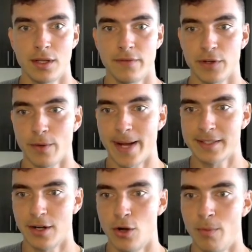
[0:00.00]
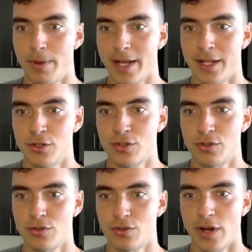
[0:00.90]
if we go back to the home
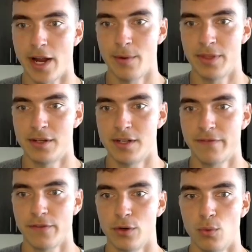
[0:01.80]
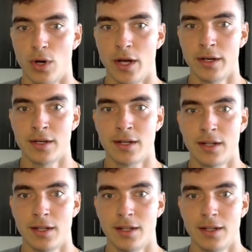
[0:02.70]
page, try it with a different one.
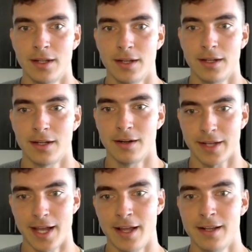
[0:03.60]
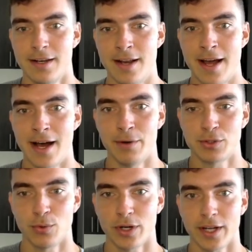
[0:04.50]
Okay, now
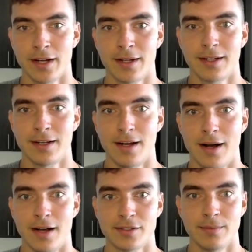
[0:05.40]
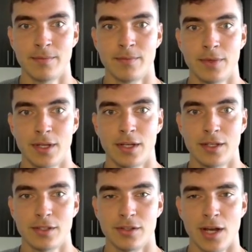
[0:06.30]
it's working. Awesome.
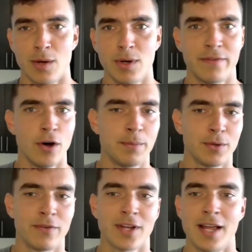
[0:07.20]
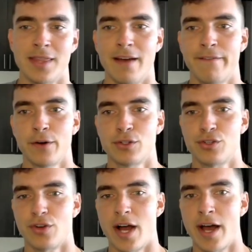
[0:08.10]
So I would have hoped it would have gotten that first
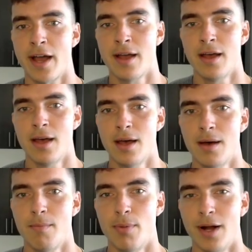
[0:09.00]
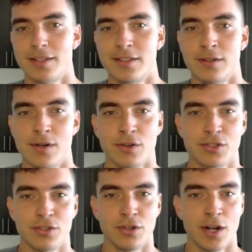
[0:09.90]
try, but still
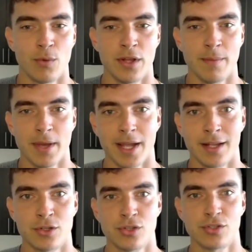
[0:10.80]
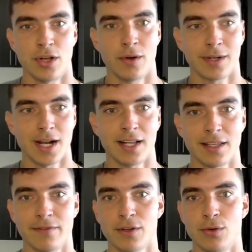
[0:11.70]
understood I wanted the page, so gotta
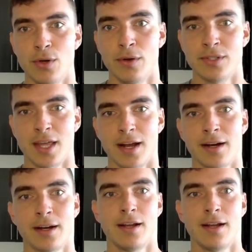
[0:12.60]
give kudos there.